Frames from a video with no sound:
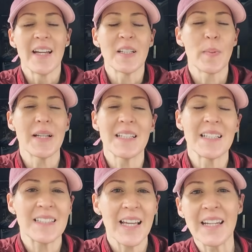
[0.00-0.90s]
It's basically
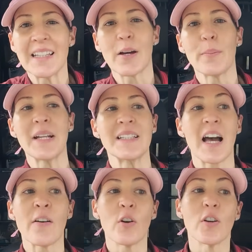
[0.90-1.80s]
a saying that means
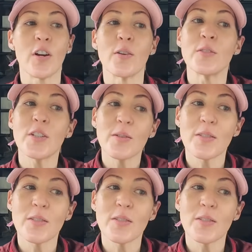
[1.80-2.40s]
I've got to go do